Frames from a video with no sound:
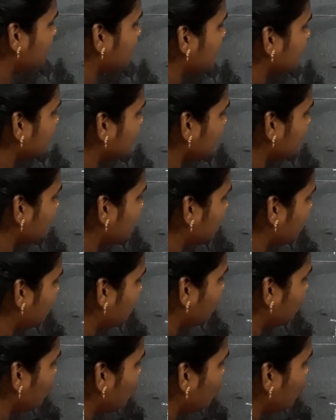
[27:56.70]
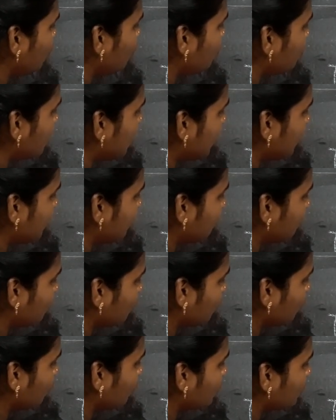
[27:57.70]
nothing but 4 by
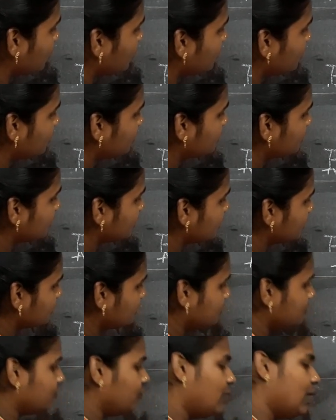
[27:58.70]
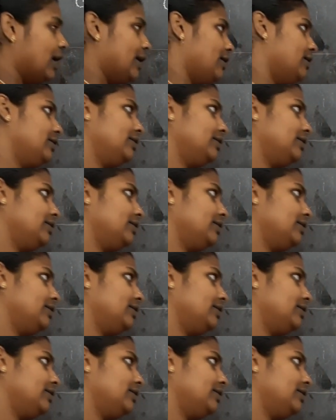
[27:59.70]
4, 1.